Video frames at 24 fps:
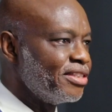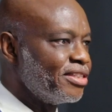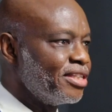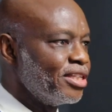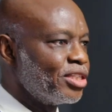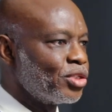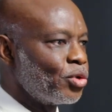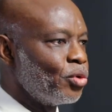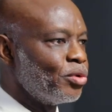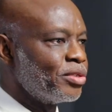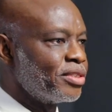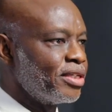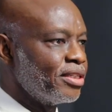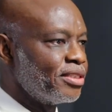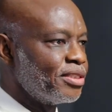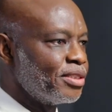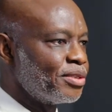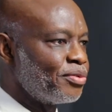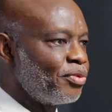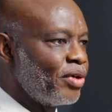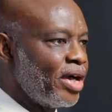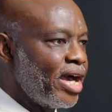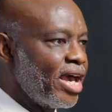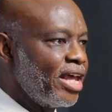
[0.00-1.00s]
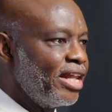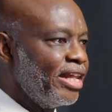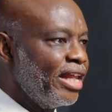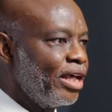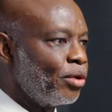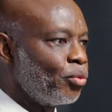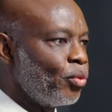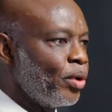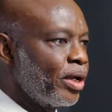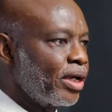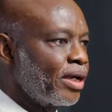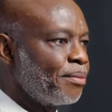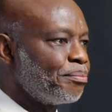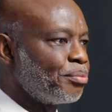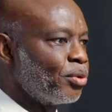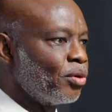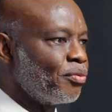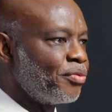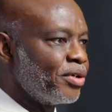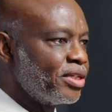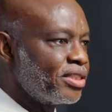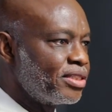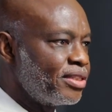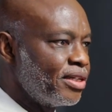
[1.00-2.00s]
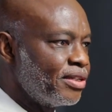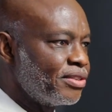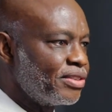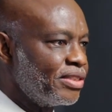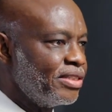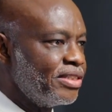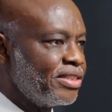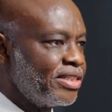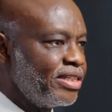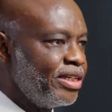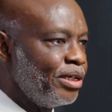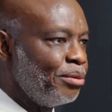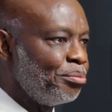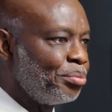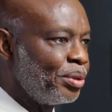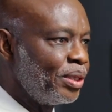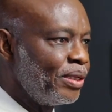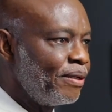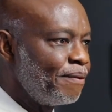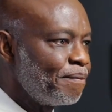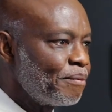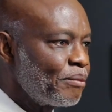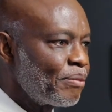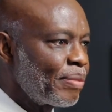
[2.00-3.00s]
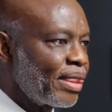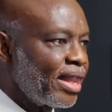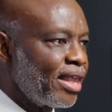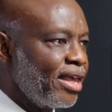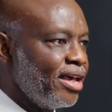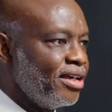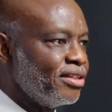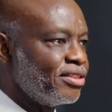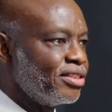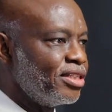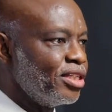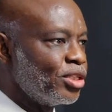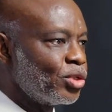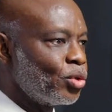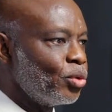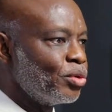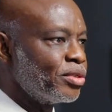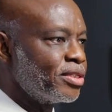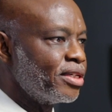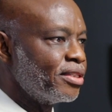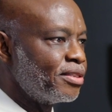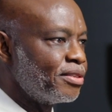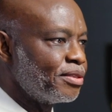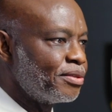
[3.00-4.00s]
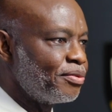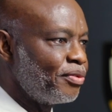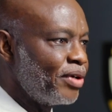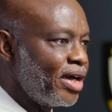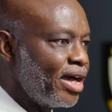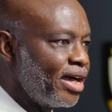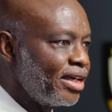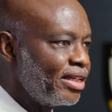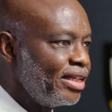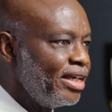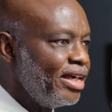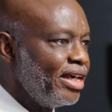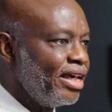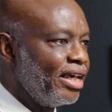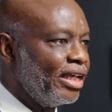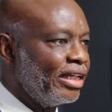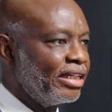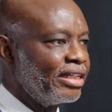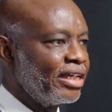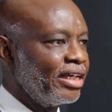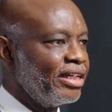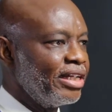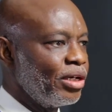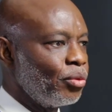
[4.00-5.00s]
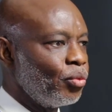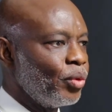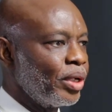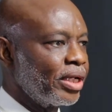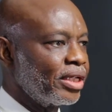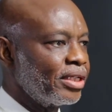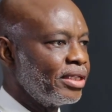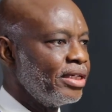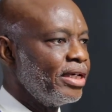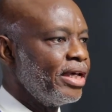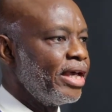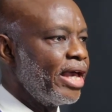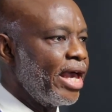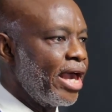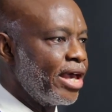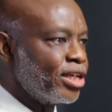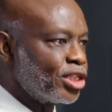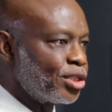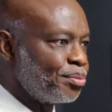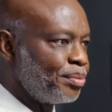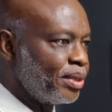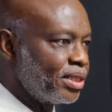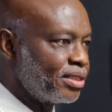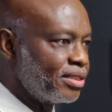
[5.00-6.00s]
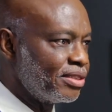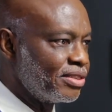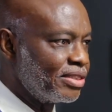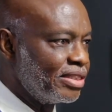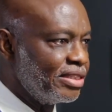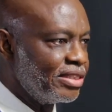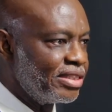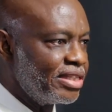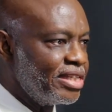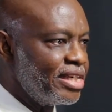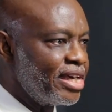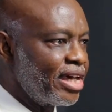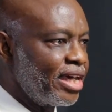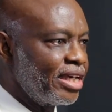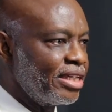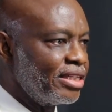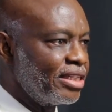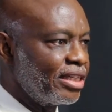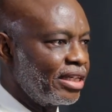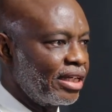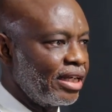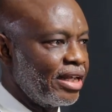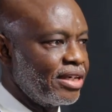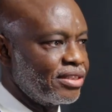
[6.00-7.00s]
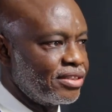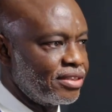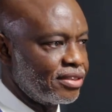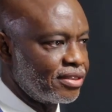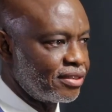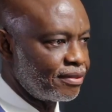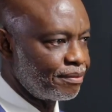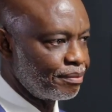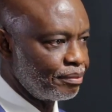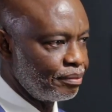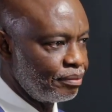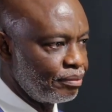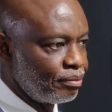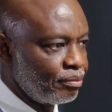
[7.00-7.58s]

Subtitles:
Cisco Certified Network Professional, CCNP, and Cisco Certified Internet Work Expert, CCIE classes.